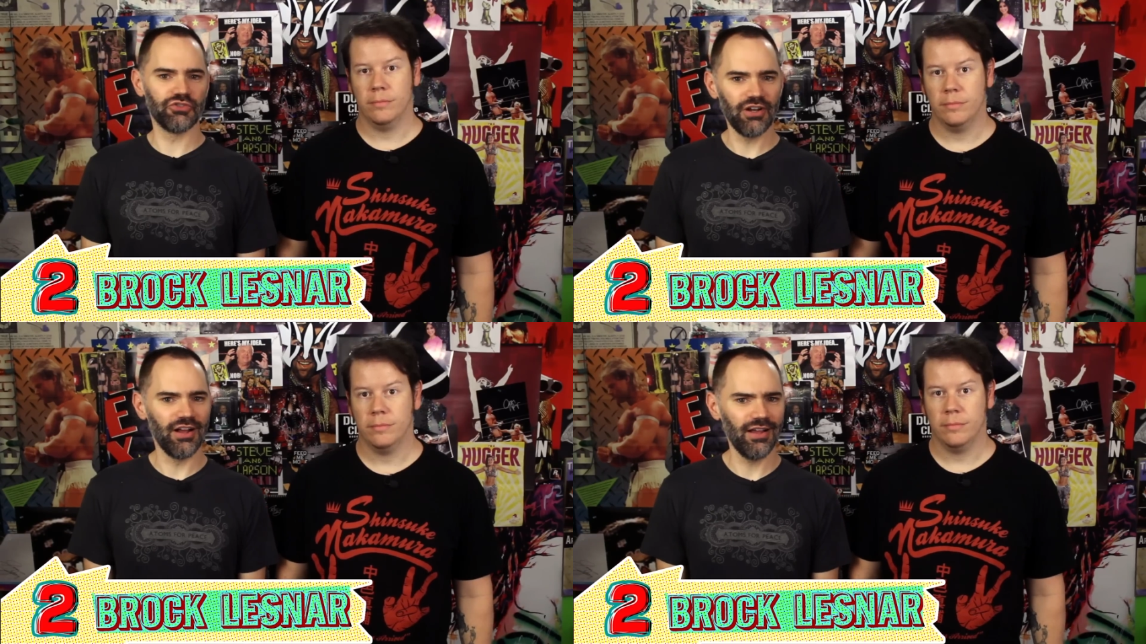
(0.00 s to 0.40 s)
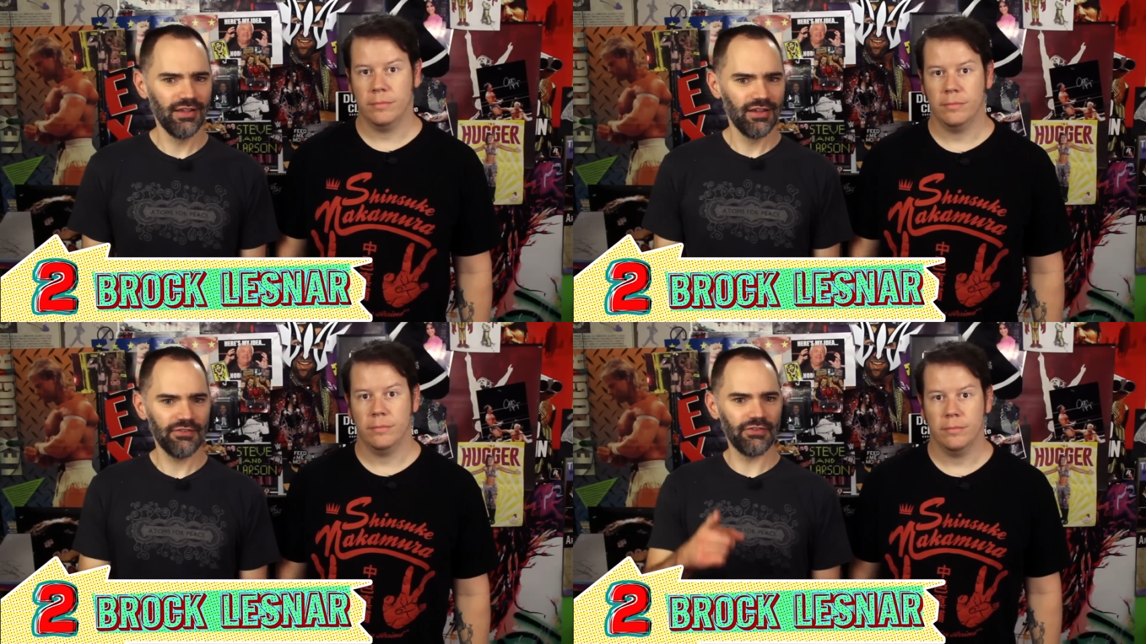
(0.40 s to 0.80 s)

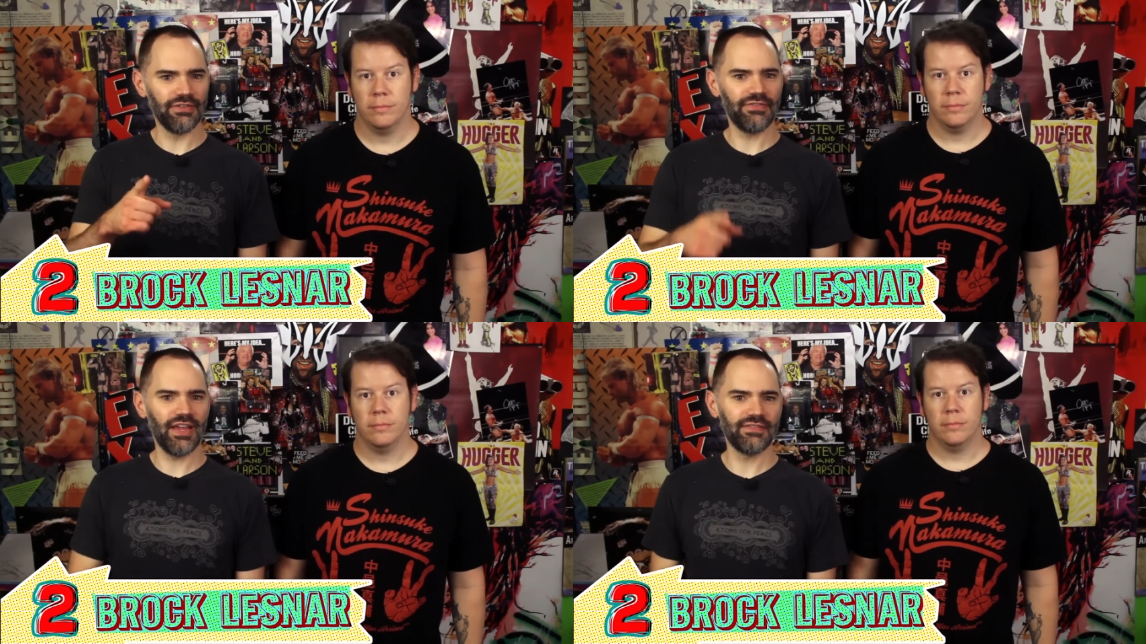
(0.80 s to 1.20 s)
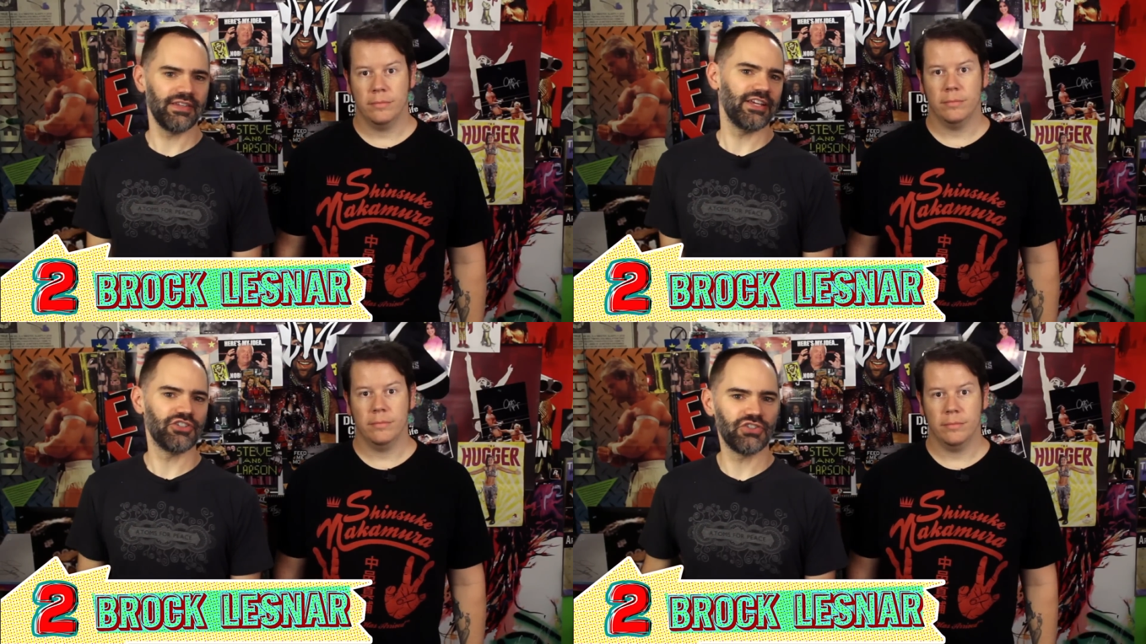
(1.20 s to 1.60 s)
Speaker 1: draw, for the 5
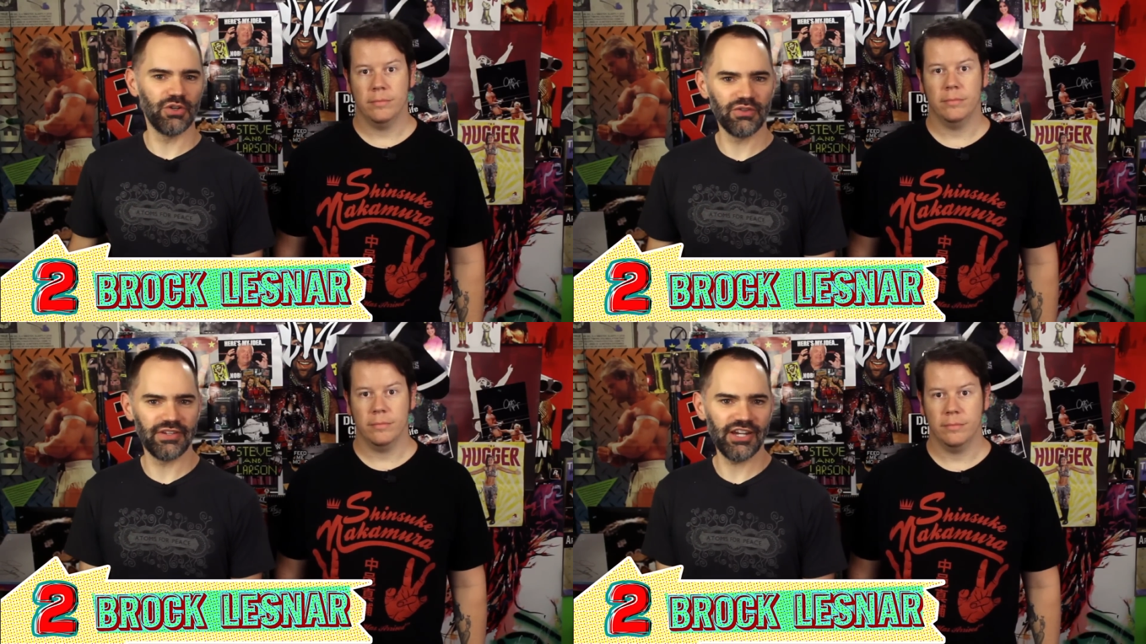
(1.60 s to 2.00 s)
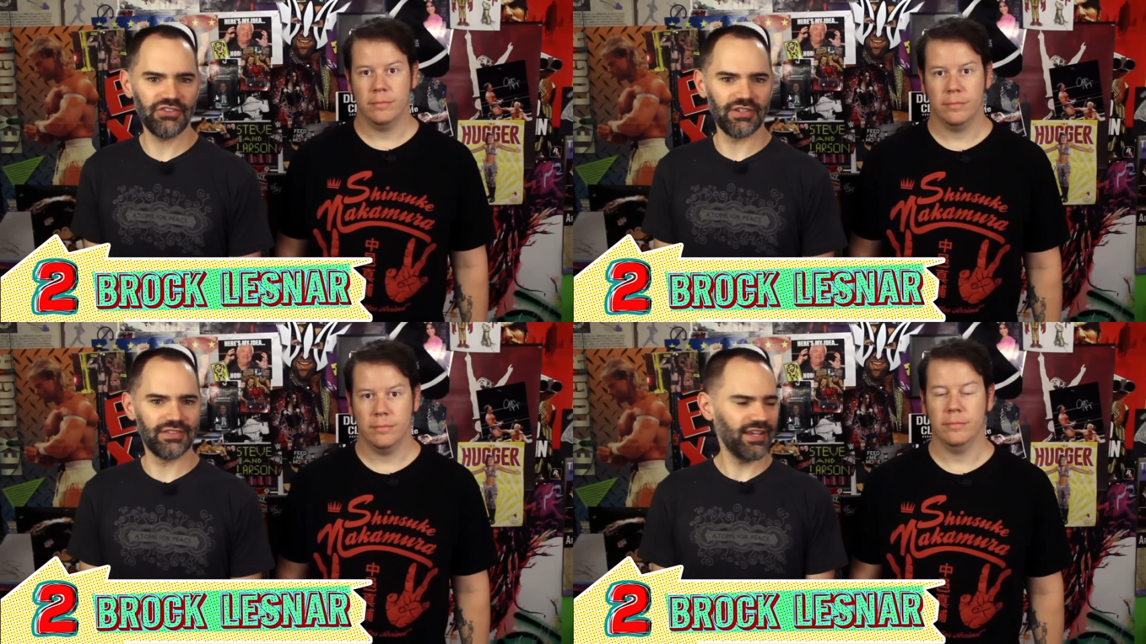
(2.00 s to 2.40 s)
to 8 shows he
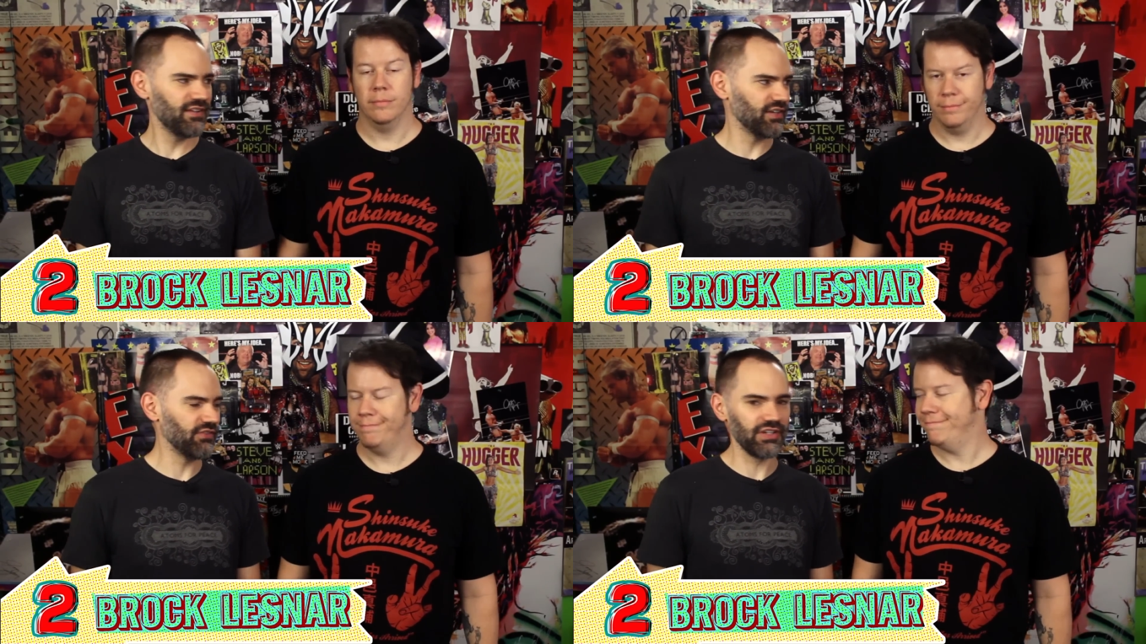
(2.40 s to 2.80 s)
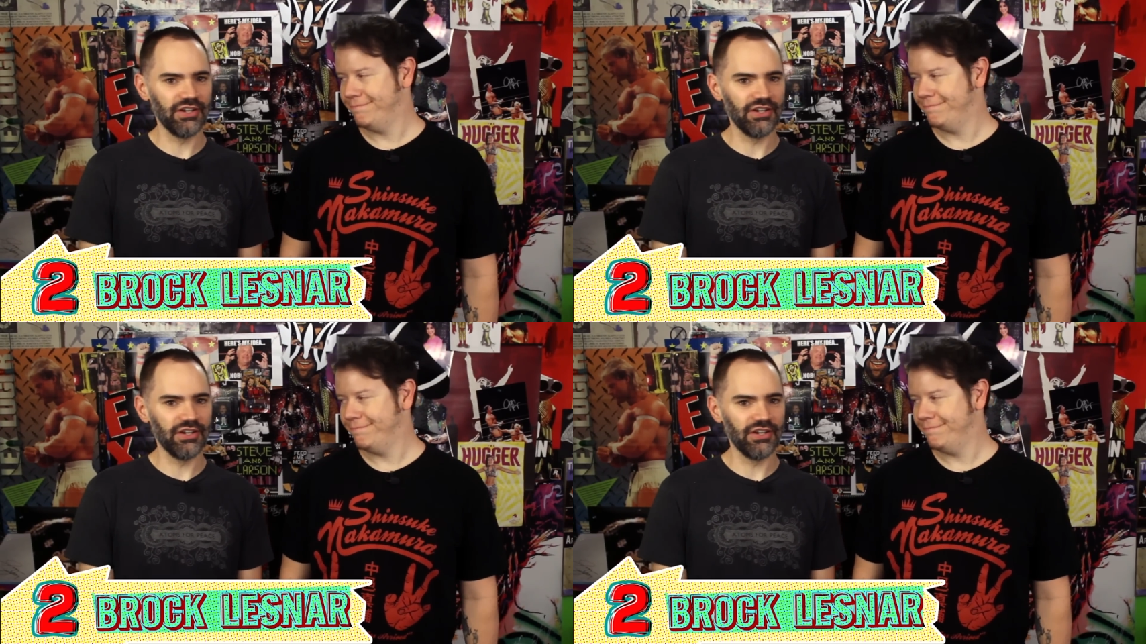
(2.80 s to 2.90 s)
actually attends every